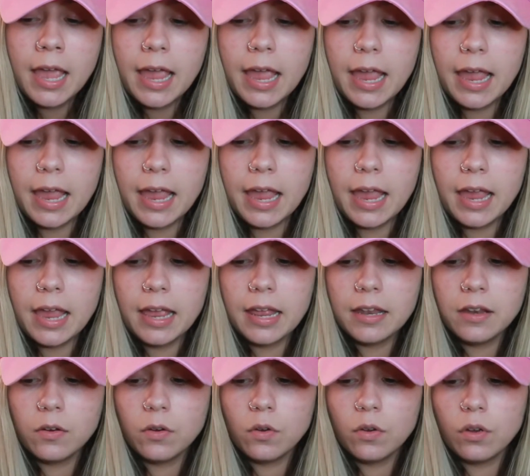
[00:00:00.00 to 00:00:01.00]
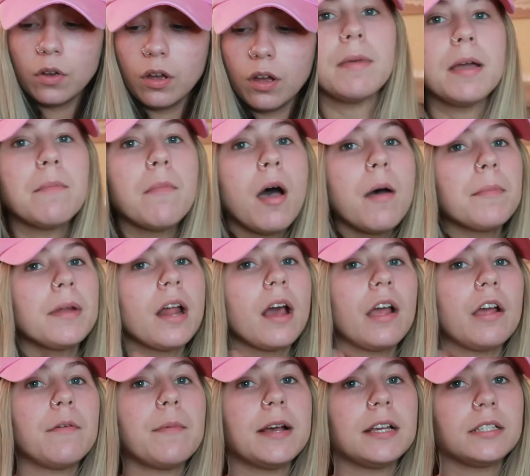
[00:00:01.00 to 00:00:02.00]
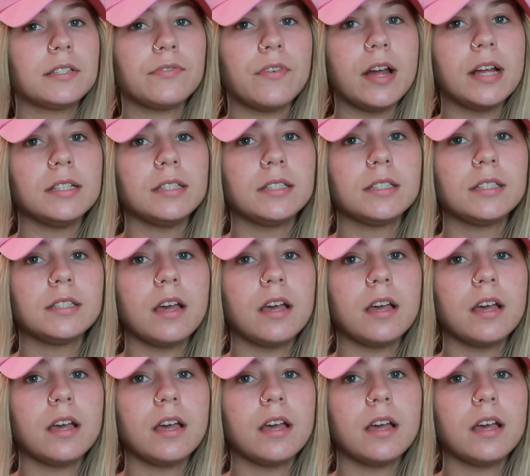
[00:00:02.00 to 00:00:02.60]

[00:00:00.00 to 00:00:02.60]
and my mom and I are best friends,